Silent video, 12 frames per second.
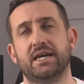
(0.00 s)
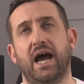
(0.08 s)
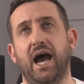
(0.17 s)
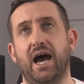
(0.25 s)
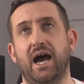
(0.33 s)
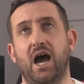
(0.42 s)

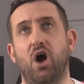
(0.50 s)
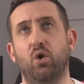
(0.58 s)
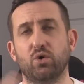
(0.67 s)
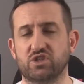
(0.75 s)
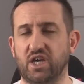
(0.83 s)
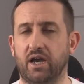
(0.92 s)

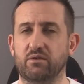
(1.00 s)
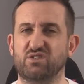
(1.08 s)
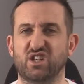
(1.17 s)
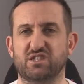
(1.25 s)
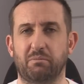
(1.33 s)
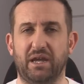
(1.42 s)
Auto
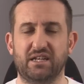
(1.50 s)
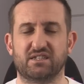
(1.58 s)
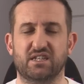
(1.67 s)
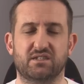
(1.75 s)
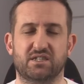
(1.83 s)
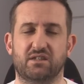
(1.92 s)
just means
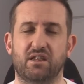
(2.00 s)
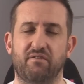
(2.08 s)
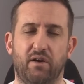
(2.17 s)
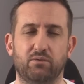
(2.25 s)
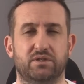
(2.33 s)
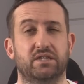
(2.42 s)
it's the
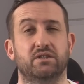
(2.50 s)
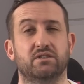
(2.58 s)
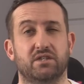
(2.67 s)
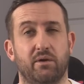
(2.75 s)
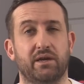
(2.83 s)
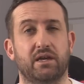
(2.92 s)
voltage is
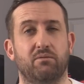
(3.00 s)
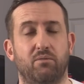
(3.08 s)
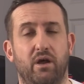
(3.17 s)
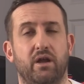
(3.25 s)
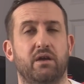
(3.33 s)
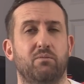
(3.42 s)
doing it
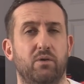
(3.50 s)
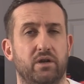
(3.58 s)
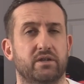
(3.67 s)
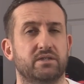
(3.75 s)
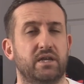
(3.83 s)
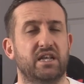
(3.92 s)
what it
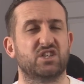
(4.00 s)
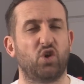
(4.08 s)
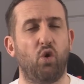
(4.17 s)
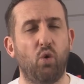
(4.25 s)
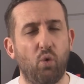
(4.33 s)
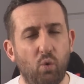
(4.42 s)
wants, and it's
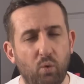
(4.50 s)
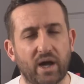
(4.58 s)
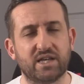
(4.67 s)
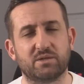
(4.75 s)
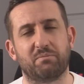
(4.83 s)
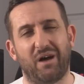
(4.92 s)

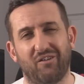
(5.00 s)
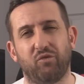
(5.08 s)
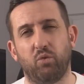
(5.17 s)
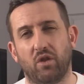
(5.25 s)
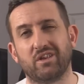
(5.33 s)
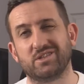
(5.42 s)
always above
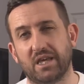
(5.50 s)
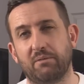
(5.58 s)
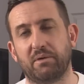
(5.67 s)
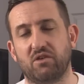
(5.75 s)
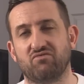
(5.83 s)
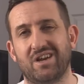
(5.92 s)
what the
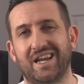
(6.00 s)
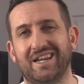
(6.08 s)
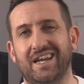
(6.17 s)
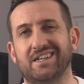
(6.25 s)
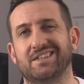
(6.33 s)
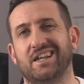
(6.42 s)
CPU really
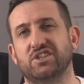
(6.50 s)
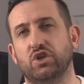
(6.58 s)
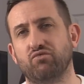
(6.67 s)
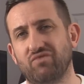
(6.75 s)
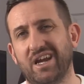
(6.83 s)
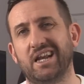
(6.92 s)
needs, unless you
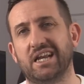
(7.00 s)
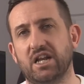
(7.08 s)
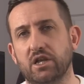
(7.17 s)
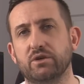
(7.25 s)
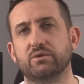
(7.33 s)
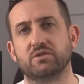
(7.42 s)
really
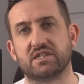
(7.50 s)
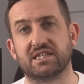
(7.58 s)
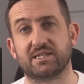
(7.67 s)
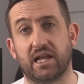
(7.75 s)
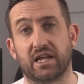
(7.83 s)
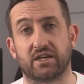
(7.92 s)
lose the
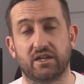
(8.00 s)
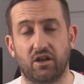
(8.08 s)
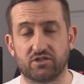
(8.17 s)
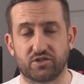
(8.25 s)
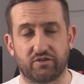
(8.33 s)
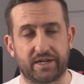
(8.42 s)
silicon
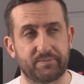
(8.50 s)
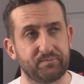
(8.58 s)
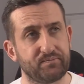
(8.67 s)
lottery.